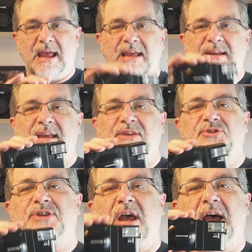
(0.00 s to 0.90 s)
It
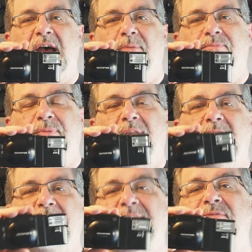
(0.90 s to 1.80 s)
is,
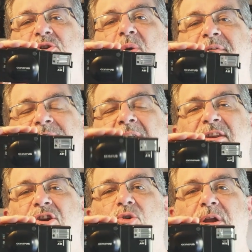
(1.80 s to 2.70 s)
it gives you a fair
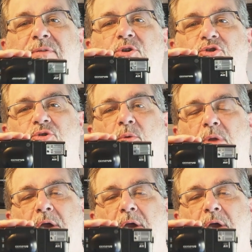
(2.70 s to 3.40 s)
degree of control